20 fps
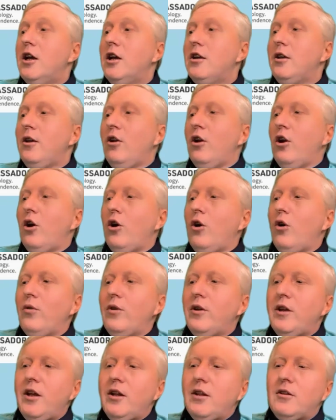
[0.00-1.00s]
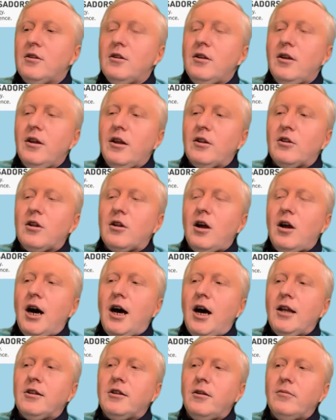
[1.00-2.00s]
You know, it, it's
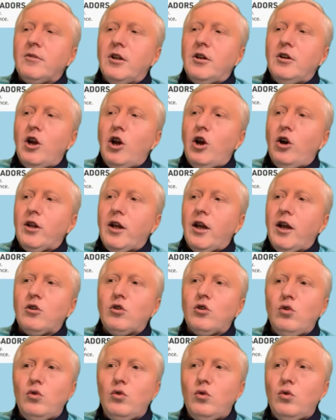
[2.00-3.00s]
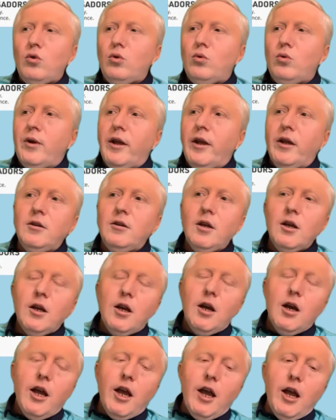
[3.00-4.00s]
awesome to know that Google and
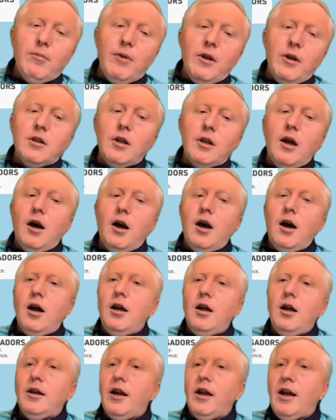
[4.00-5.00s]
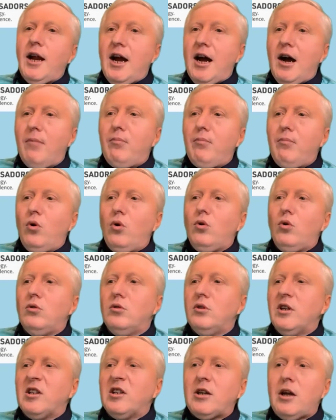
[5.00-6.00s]
Amazon and
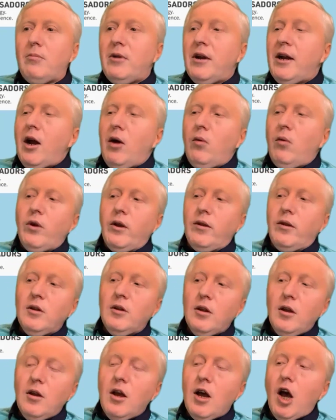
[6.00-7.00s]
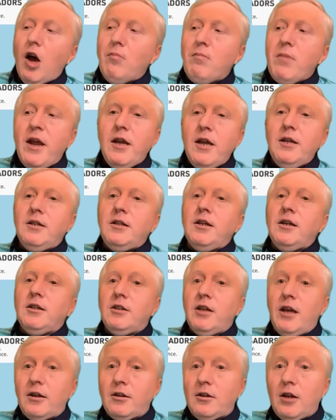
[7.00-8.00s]
Apple is coming out with amazing
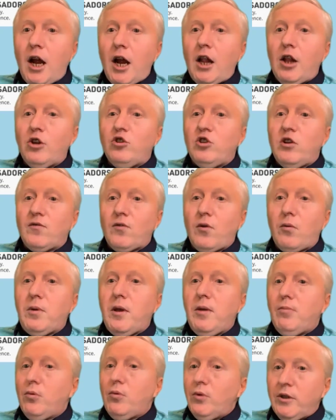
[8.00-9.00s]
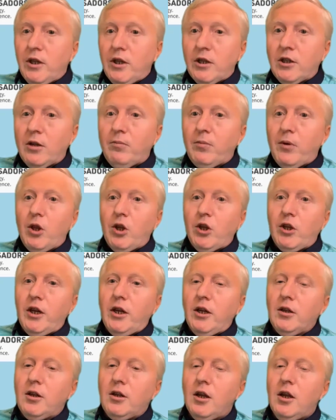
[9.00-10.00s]
technology for people with
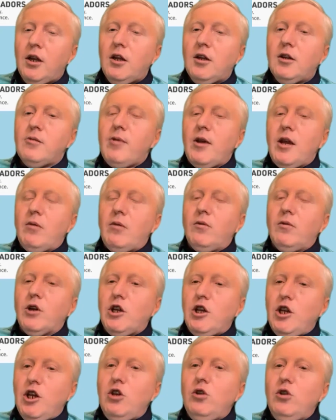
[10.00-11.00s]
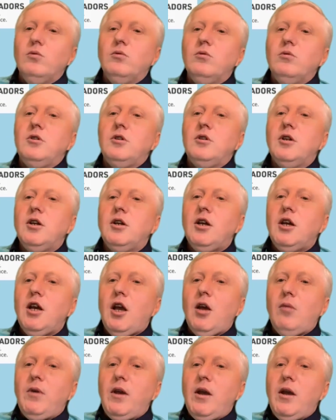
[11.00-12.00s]
disabilities to be able to use
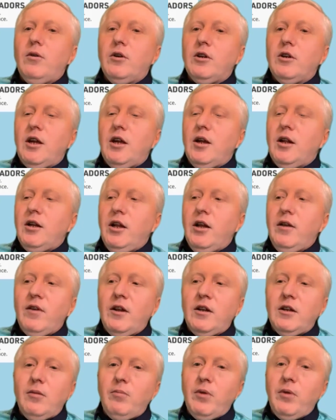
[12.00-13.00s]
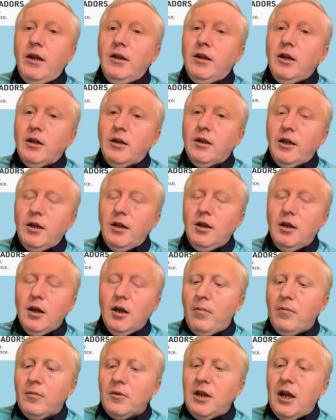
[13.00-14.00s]
and be able to live independently.
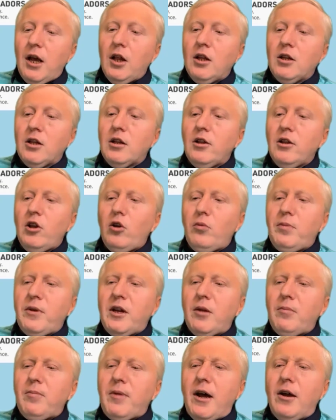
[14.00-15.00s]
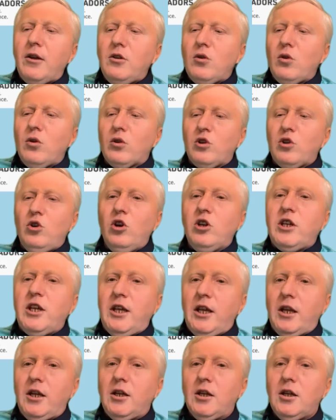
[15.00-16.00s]
Tell us a little bit about your
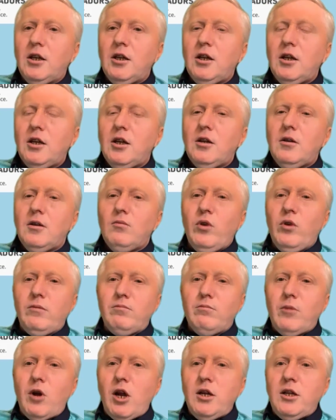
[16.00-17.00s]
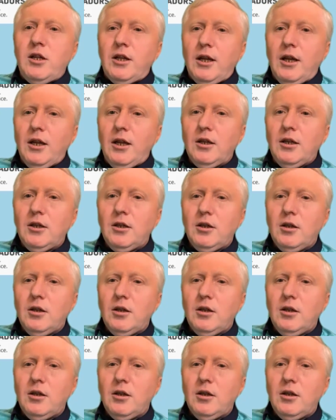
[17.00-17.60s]
cooking with Marci.